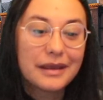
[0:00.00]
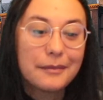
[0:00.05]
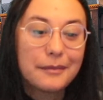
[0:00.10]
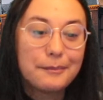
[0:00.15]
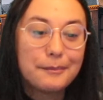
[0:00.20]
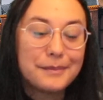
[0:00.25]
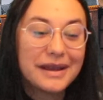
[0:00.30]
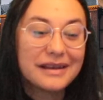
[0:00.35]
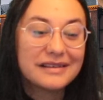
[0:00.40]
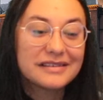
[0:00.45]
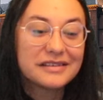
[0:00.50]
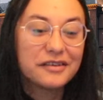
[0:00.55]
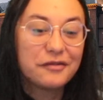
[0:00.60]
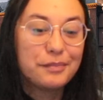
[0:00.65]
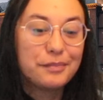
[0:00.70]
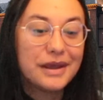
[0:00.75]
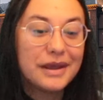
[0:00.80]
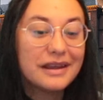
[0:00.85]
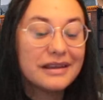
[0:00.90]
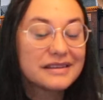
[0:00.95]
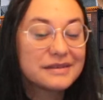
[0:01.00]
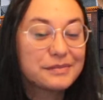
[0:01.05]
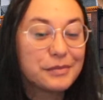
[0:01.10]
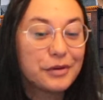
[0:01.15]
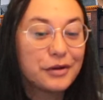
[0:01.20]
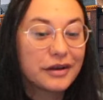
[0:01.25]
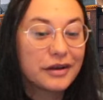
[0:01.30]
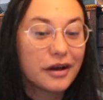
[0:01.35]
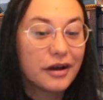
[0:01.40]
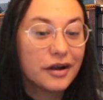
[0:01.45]
mix of big and
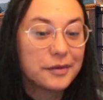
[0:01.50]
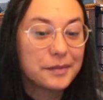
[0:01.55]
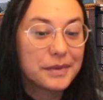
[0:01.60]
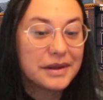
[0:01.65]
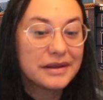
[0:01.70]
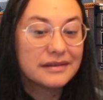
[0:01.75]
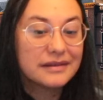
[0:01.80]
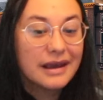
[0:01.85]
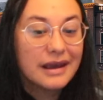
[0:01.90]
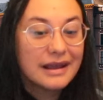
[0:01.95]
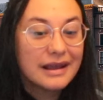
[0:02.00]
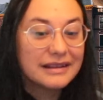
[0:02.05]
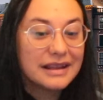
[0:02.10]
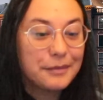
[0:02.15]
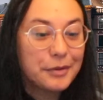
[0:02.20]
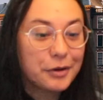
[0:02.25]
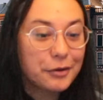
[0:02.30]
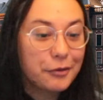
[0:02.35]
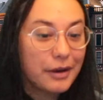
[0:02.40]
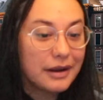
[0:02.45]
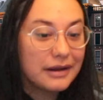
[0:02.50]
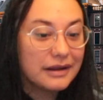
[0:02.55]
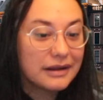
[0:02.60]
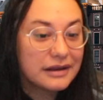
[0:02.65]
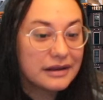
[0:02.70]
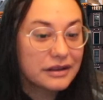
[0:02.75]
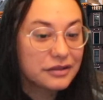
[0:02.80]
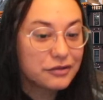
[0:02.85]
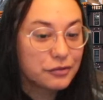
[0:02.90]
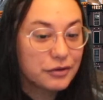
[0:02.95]
small economies, democratic
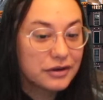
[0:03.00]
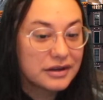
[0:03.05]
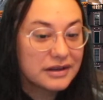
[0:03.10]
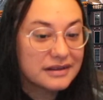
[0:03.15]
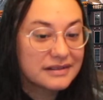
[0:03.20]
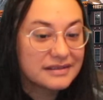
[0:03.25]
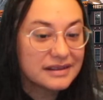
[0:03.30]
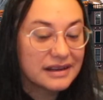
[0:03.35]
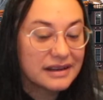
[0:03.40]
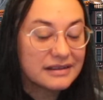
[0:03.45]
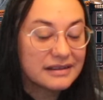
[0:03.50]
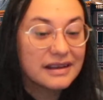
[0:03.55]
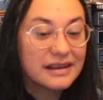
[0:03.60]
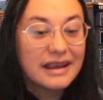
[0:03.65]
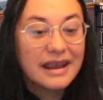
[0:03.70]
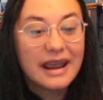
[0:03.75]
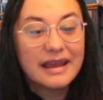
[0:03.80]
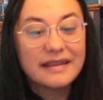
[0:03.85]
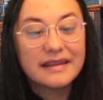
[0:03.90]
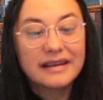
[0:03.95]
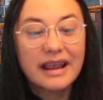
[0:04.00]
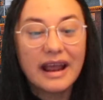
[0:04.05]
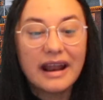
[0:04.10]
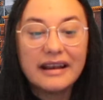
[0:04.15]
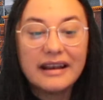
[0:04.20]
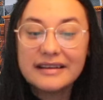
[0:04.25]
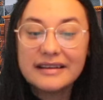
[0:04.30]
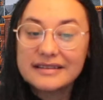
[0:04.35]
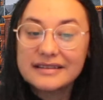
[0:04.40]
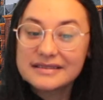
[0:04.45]
and authoritarian states, and the
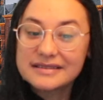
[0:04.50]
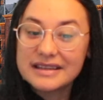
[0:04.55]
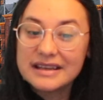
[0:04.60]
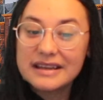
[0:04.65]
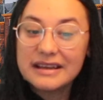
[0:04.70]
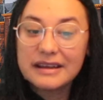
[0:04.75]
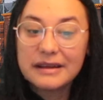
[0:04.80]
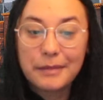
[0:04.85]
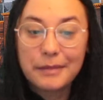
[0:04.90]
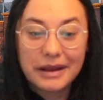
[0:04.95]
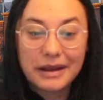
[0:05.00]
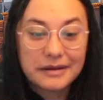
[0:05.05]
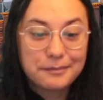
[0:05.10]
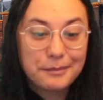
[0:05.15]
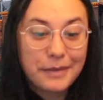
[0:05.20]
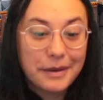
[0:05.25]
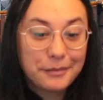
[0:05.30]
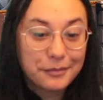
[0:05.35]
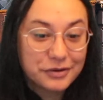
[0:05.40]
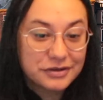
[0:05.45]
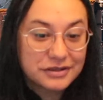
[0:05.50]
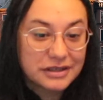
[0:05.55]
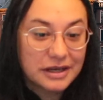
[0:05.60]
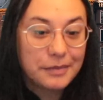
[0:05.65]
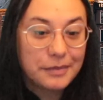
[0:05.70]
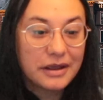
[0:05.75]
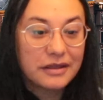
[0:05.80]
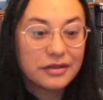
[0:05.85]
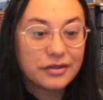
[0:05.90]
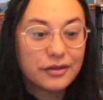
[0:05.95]
candidates seeking membership
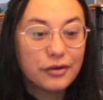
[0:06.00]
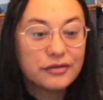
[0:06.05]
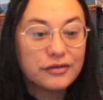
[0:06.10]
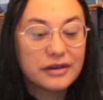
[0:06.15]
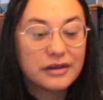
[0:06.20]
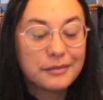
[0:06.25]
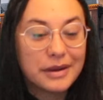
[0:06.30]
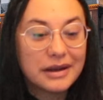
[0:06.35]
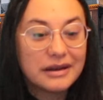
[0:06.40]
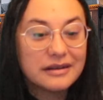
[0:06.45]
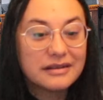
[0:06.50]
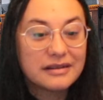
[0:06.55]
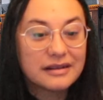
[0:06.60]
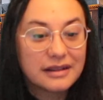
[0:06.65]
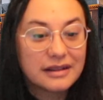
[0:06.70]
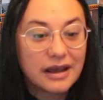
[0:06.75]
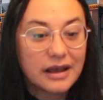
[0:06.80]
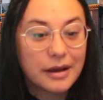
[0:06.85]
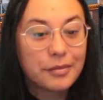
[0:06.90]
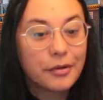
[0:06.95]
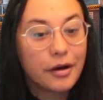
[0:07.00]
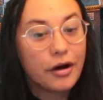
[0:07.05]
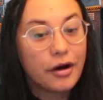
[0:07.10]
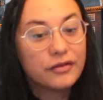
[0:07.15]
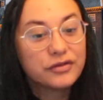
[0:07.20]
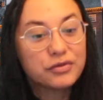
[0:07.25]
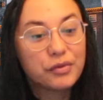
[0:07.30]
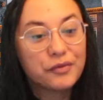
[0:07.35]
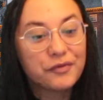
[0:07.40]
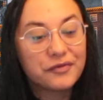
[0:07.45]
and those admitted to the club
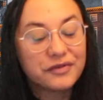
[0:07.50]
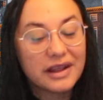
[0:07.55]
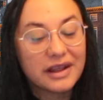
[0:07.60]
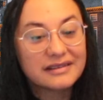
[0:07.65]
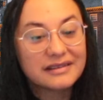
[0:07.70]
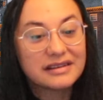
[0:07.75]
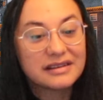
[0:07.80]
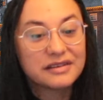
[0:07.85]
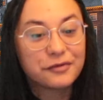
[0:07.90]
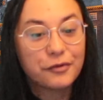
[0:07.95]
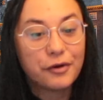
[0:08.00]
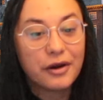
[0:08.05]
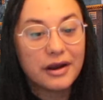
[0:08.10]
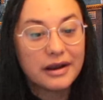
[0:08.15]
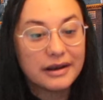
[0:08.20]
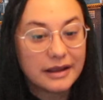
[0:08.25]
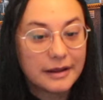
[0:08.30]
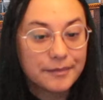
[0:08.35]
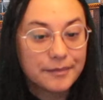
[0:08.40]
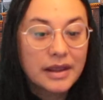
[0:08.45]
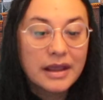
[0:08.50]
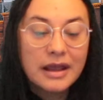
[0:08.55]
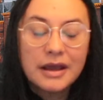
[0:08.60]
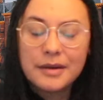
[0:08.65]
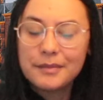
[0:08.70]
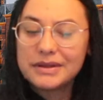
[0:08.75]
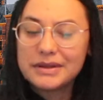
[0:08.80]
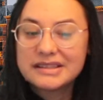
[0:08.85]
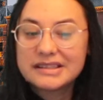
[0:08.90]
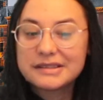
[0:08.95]
also reflects this variety.
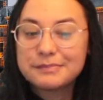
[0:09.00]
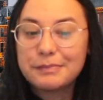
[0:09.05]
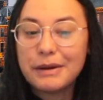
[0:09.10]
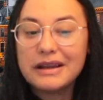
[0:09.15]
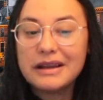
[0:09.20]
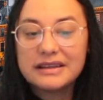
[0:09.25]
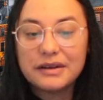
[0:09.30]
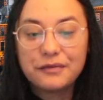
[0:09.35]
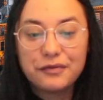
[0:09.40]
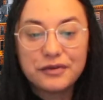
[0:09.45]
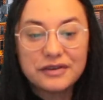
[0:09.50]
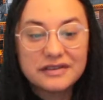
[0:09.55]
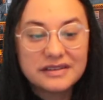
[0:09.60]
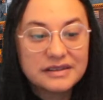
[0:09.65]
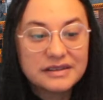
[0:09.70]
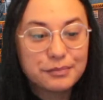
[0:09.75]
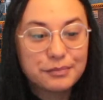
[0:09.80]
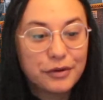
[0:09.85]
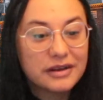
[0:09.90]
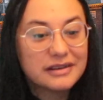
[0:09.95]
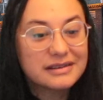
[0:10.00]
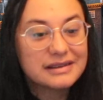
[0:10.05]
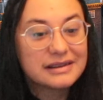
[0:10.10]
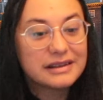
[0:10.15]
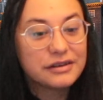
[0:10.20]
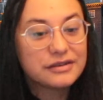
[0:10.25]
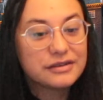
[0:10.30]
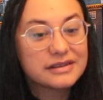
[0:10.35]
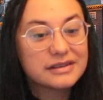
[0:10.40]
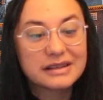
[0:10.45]
But despite differences, BRICS
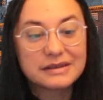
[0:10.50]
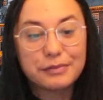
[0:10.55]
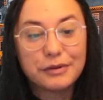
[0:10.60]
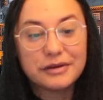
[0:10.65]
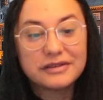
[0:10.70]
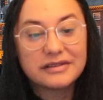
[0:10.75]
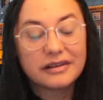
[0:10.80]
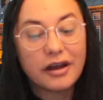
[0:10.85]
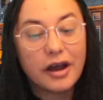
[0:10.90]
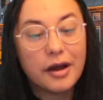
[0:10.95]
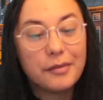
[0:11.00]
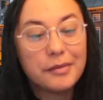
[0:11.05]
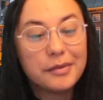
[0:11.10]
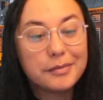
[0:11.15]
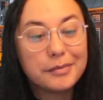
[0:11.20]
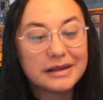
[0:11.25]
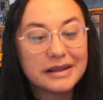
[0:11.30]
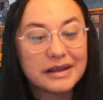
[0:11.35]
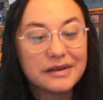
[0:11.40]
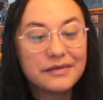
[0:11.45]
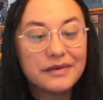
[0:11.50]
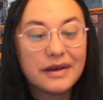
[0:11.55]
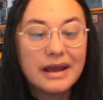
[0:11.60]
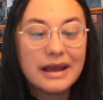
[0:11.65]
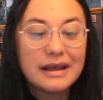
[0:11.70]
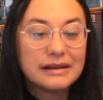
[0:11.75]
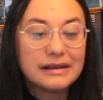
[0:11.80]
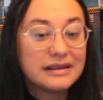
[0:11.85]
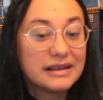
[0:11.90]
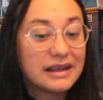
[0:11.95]
leaders expressed a common belief
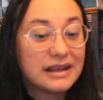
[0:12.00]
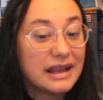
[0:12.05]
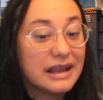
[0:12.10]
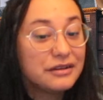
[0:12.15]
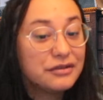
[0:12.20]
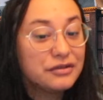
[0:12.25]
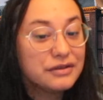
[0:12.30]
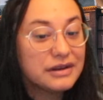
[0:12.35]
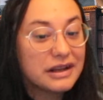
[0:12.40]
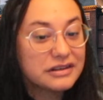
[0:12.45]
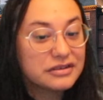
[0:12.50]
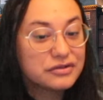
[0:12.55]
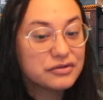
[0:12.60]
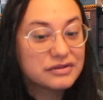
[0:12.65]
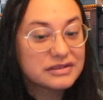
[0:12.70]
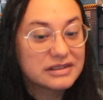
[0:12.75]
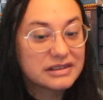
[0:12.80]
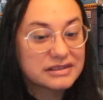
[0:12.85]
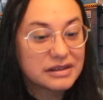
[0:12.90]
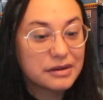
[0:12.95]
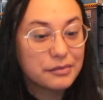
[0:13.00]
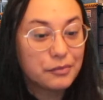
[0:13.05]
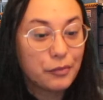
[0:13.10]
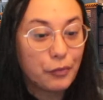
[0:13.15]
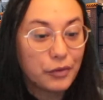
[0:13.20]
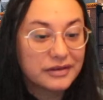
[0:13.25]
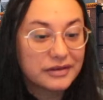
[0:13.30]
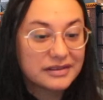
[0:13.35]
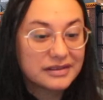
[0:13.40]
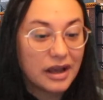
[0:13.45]
that the international system
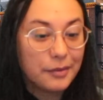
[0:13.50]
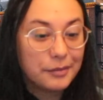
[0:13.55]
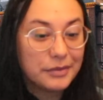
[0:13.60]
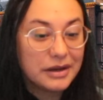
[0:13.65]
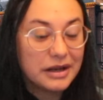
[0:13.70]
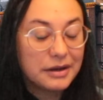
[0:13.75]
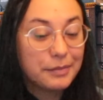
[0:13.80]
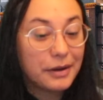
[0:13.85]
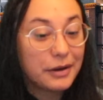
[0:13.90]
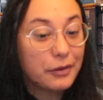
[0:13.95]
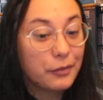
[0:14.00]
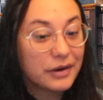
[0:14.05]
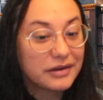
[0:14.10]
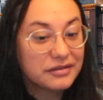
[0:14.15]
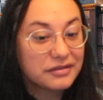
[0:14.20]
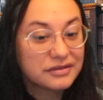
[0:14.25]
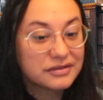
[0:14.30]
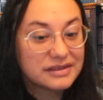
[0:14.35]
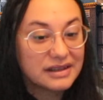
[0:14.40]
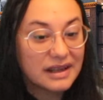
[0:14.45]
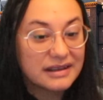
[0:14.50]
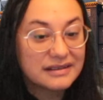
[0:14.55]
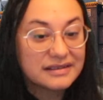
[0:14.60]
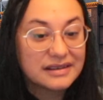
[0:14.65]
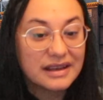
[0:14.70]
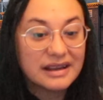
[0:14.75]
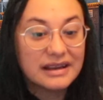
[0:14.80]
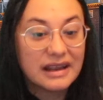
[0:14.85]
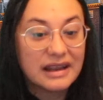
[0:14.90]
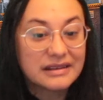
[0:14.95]
was dominated by Western states
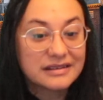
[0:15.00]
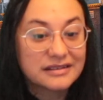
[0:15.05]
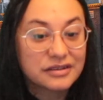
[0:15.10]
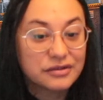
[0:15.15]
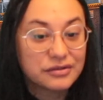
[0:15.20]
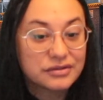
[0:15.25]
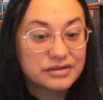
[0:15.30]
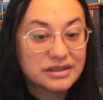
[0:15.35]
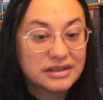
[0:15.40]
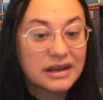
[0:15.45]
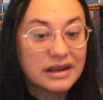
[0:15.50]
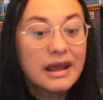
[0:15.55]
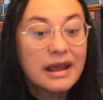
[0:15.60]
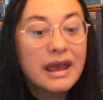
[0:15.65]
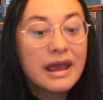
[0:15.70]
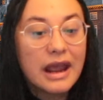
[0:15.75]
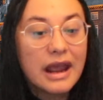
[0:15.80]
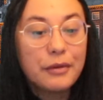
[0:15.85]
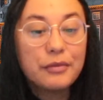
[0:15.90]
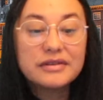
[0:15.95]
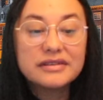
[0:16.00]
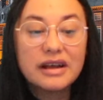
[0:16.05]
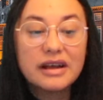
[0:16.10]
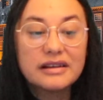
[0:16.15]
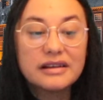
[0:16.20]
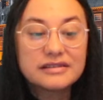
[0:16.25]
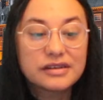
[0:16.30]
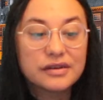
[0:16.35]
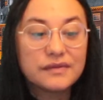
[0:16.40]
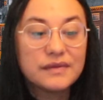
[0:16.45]
and institutions and was
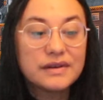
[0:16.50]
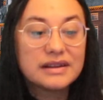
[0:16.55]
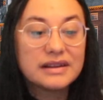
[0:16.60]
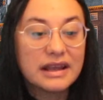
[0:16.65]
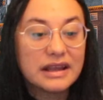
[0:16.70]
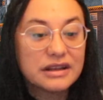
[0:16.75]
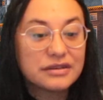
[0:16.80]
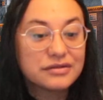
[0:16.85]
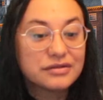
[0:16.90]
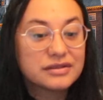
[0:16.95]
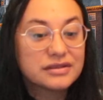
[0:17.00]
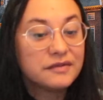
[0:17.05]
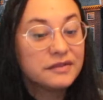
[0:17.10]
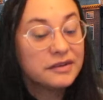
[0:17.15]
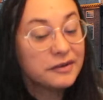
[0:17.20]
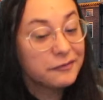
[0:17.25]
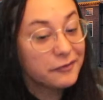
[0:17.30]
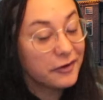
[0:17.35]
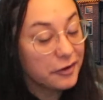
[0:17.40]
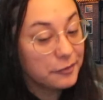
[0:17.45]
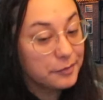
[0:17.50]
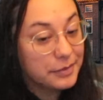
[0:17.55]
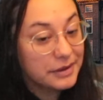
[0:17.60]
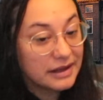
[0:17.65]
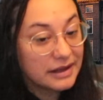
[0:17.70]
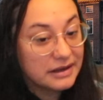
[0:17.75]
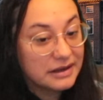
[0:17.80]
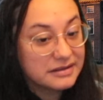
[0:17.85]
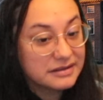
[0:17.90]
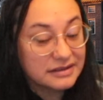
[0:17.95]
not serving the interests of developing
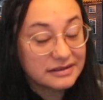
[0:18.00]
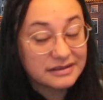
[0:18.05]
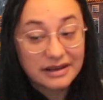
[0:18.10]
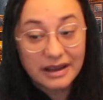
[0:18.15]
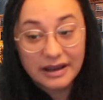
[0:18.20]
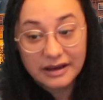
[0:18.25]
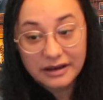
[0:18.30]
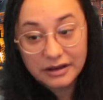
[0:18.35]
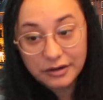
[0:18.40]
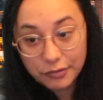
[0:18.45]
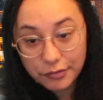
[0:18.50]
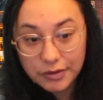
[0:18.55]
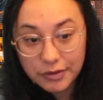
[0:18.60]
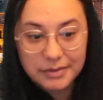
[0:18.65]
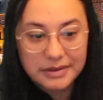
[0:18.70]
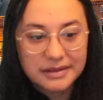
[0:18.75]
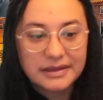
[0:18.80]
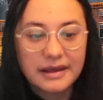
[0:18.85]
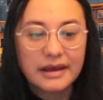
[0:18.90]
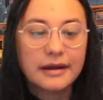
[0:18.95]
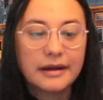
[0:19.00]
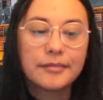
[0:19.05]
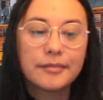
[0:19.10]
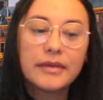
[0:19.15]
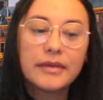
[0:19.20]
nations. I can agree with that.